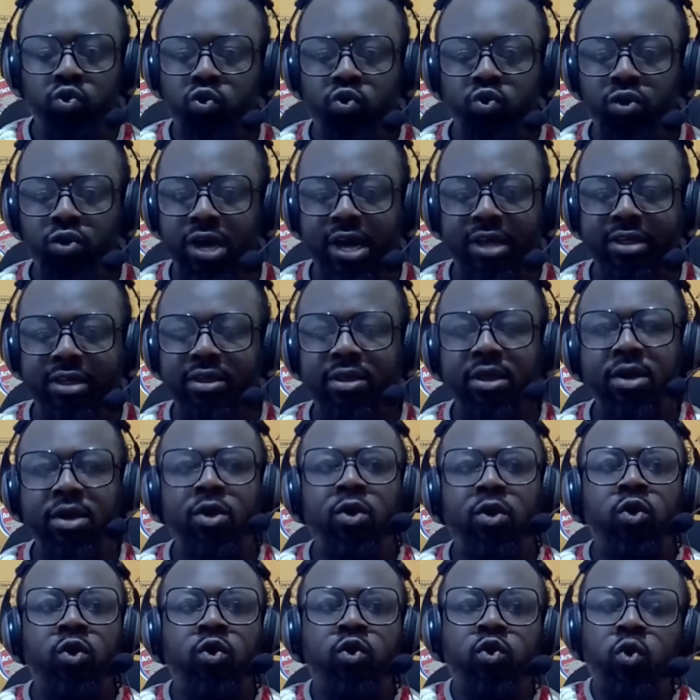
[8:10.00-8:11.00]
You get.
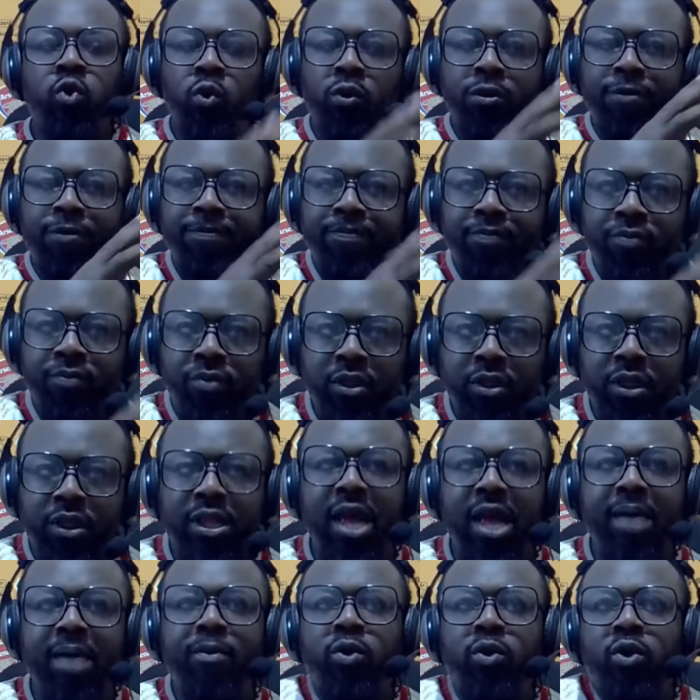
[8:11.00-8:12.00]
So
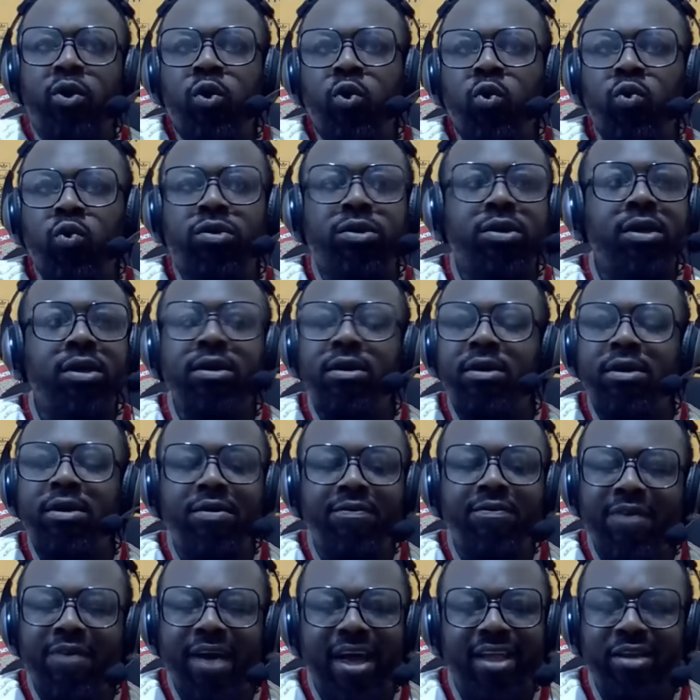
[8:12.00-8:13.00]
then go to look, say
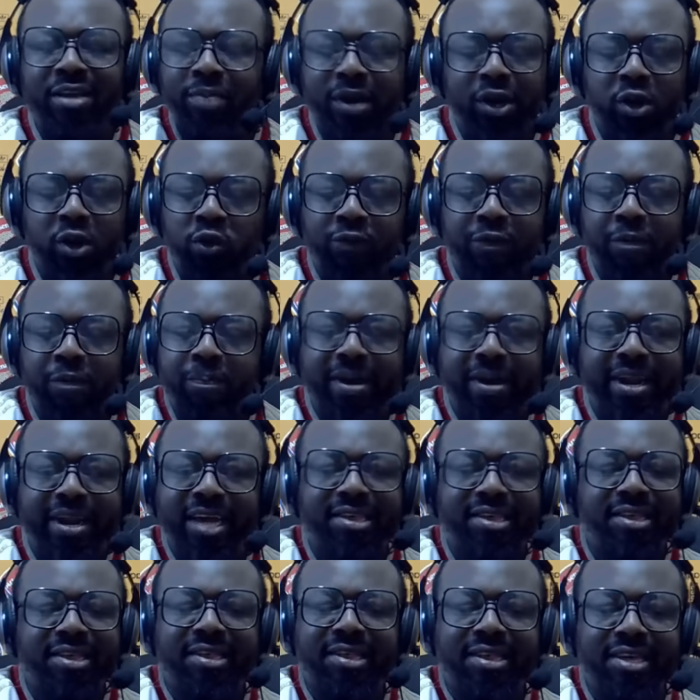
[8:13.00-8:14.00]
if anybody don't prepare
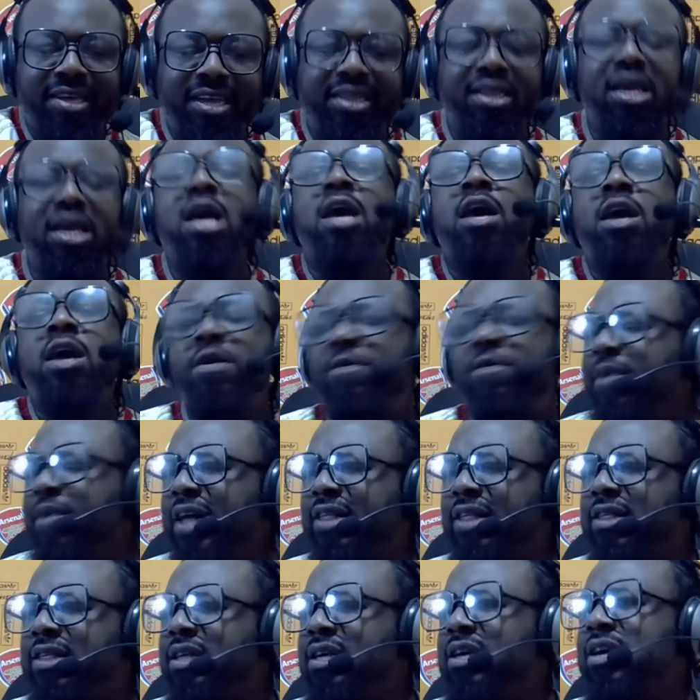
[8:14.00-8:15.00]
that 68. In
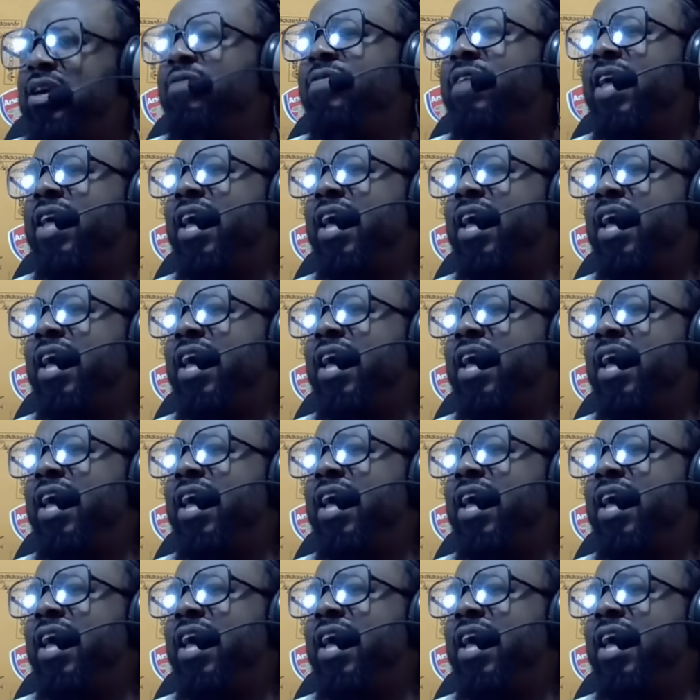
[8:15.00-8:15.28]
fact, if